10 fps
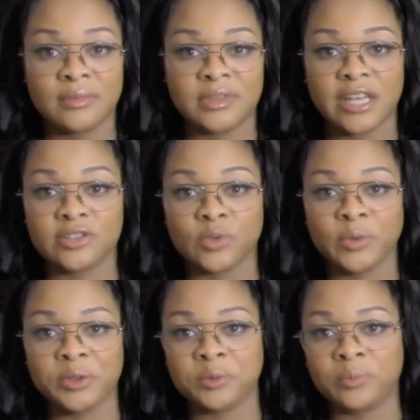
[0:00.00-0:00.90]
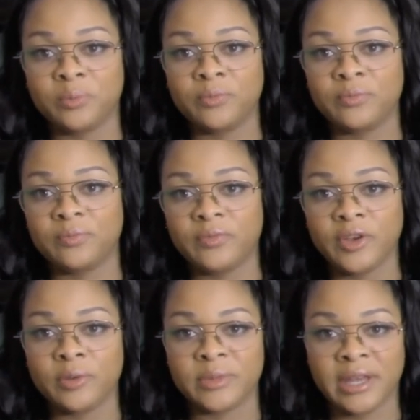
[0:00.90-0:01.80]
That's a real
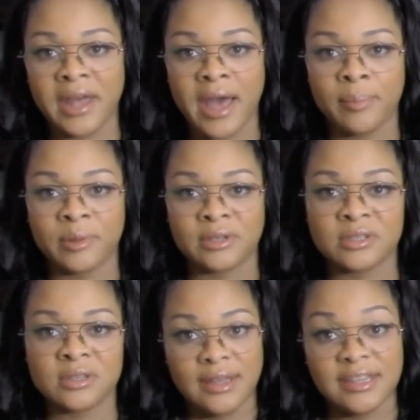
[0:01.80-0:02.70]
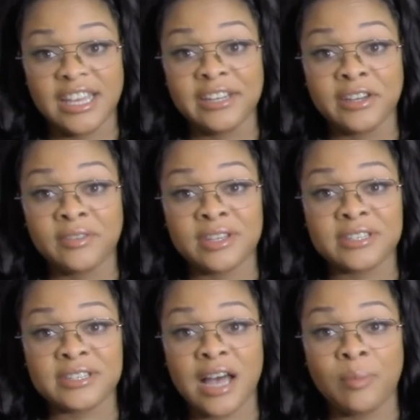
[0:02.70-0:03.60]
film that happened. The ending of
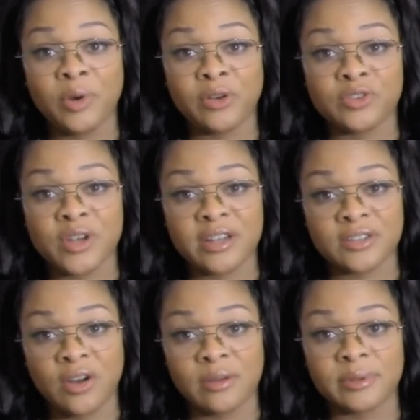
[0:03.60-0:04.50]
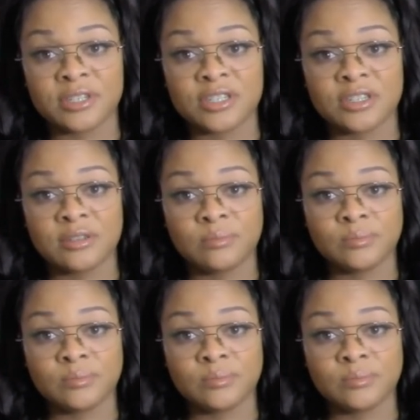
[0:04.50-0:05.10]
this is hot buttered trash garbage.